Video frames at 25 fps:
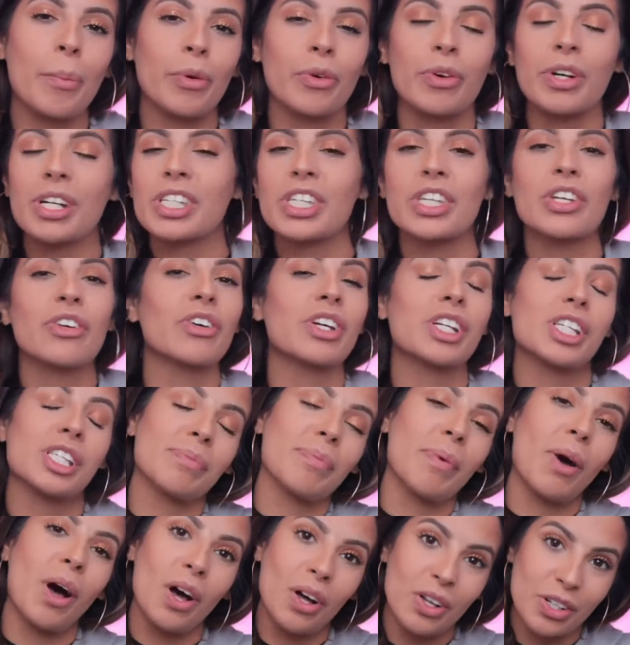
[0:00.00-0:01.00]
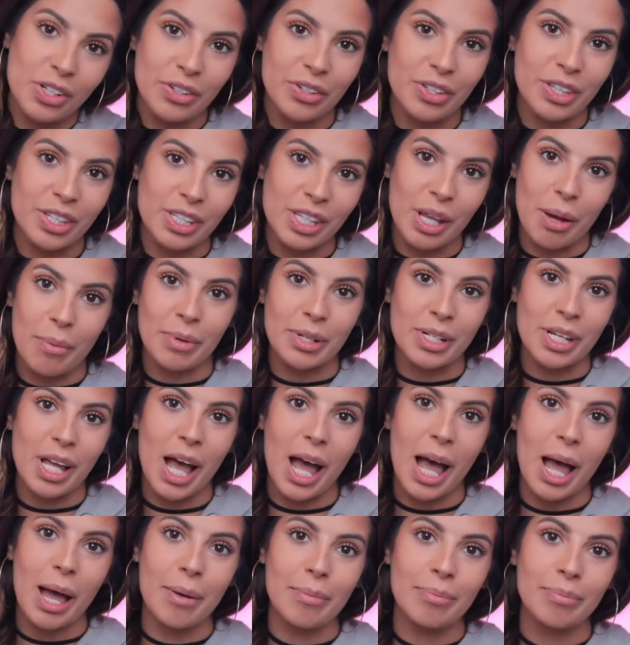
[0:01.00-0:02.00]
greasy grease ball during the
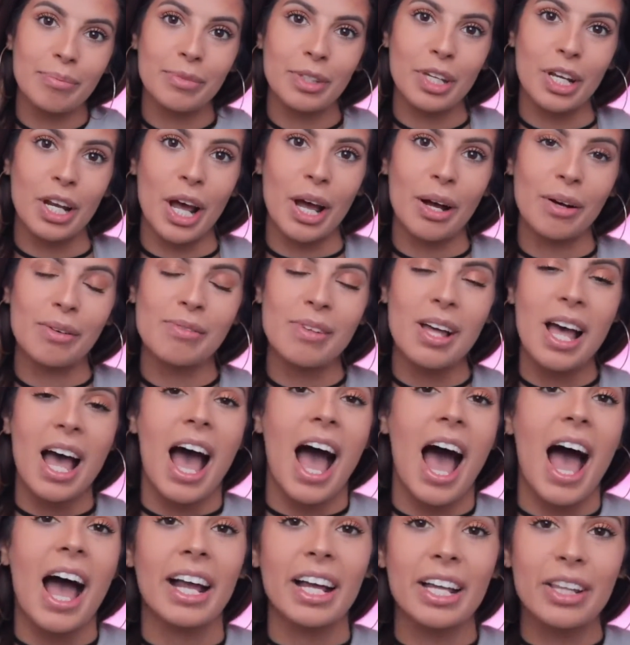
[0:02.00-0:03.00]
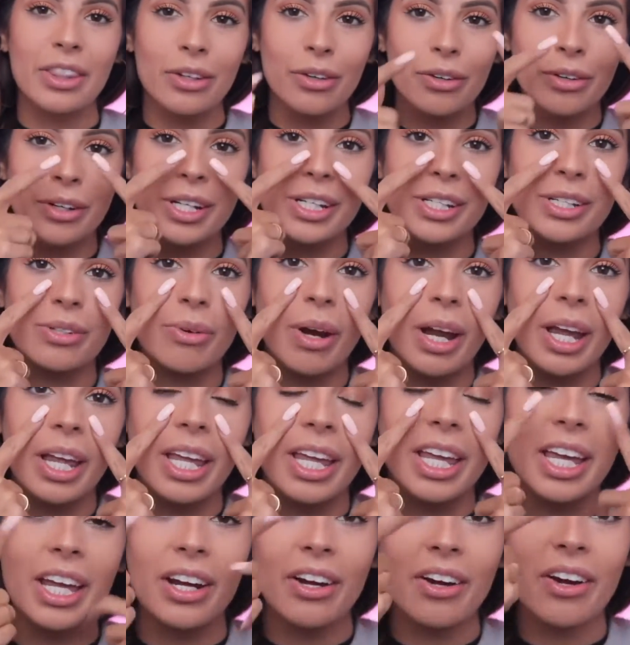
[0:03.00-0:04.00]
summertime. You know, I get the grease
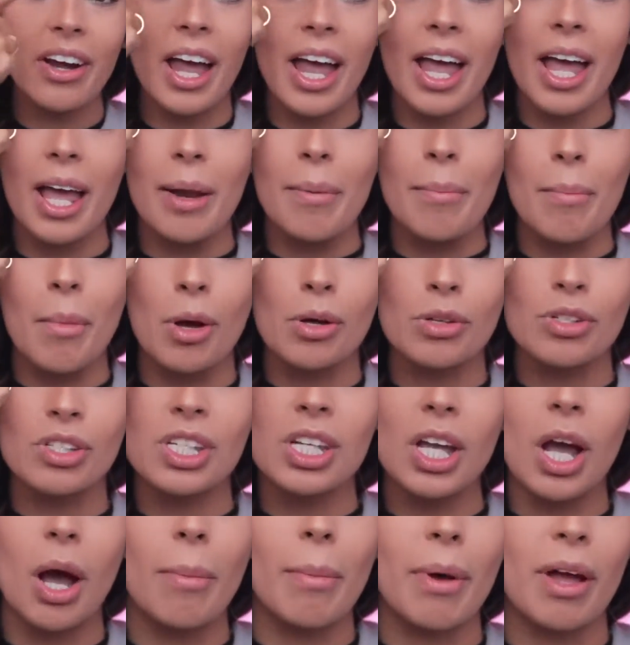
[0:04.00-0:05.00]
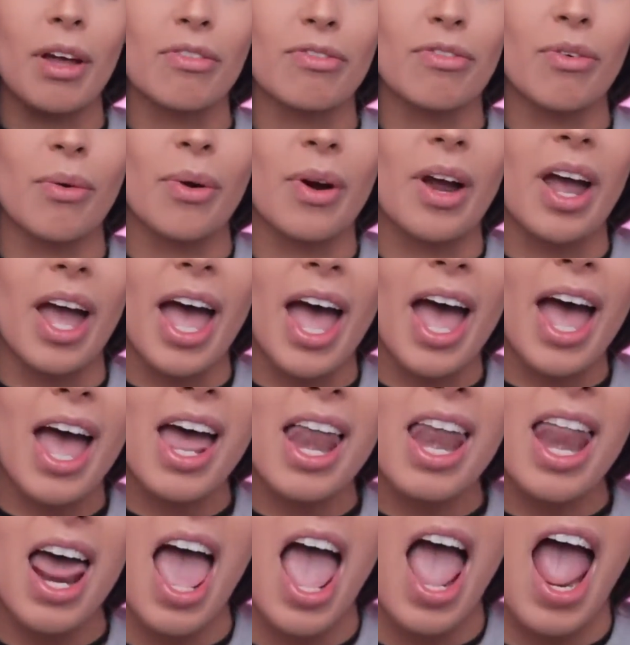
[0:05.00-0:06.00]
right here and mostly on my
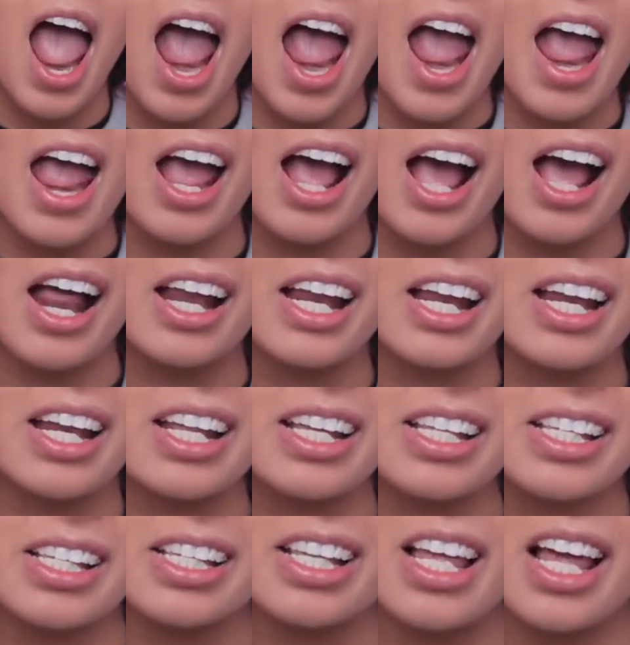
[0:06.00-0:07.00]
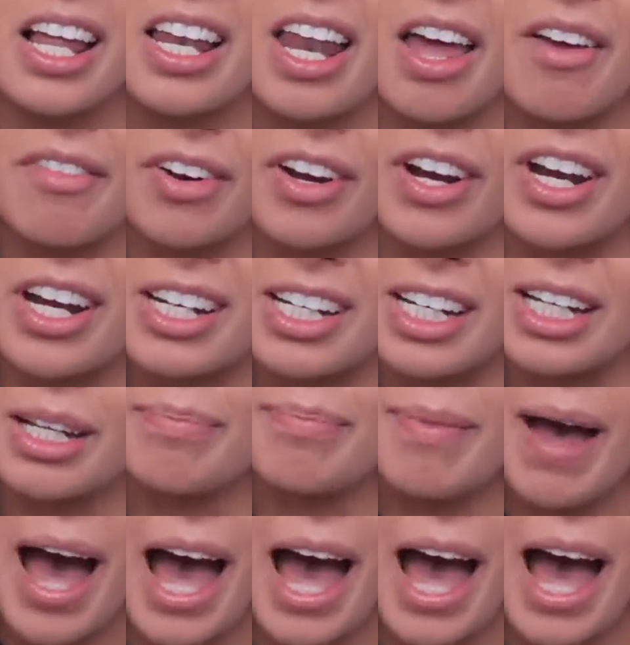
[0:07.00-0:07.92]
forehead, and it is a never-ending